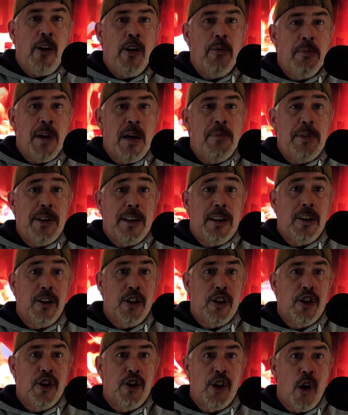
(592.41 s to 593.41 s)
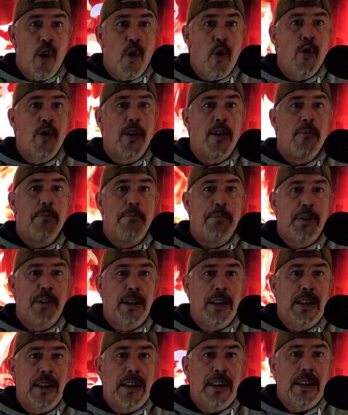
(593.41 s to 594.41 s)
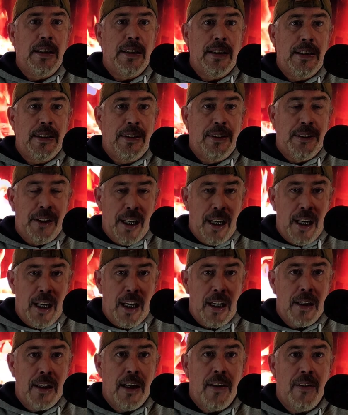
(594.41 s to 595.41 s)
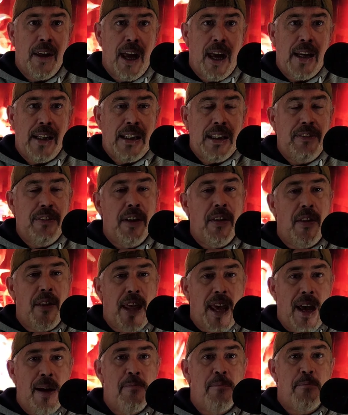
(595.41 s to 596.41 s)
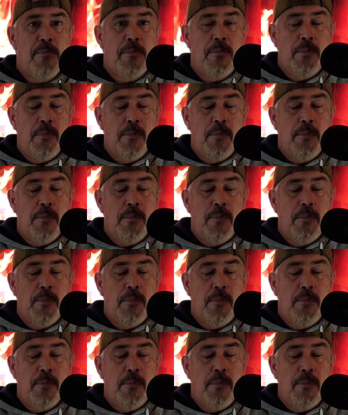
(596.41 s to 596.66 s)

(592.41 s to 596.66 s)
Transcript: might be so completely dead that even that